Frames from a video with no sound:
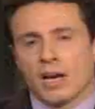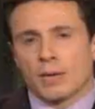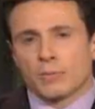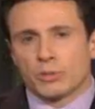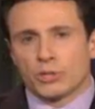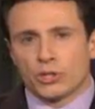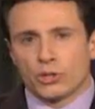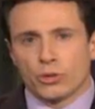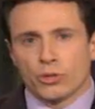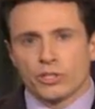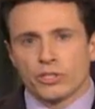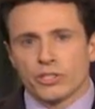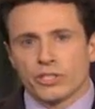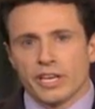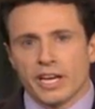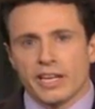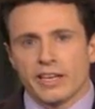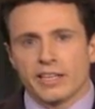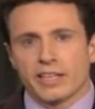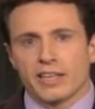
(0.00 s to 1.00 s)
I'm sure you're
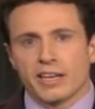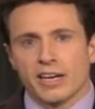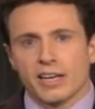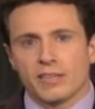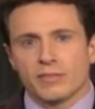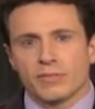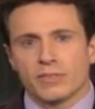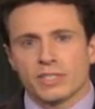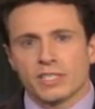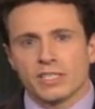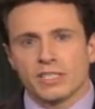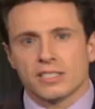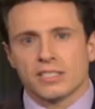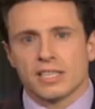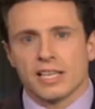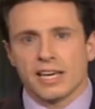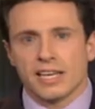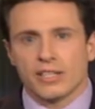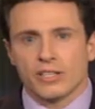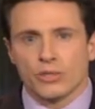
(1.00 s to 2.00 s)
gaining confidence
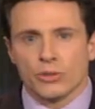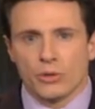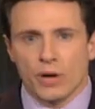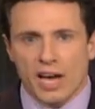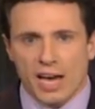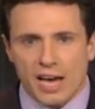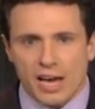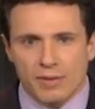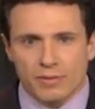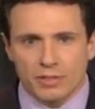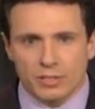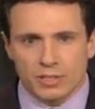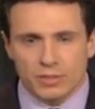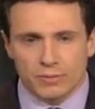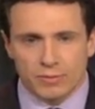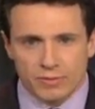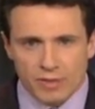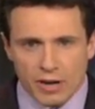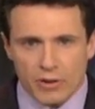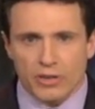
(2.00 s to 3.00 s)
that you have a
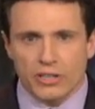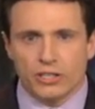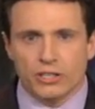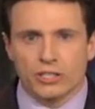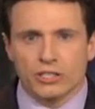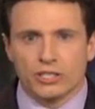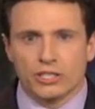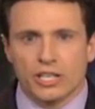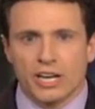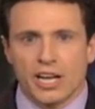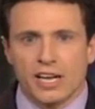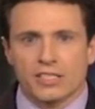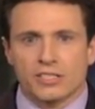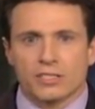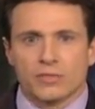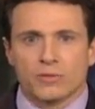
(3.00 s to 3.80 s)
very good chance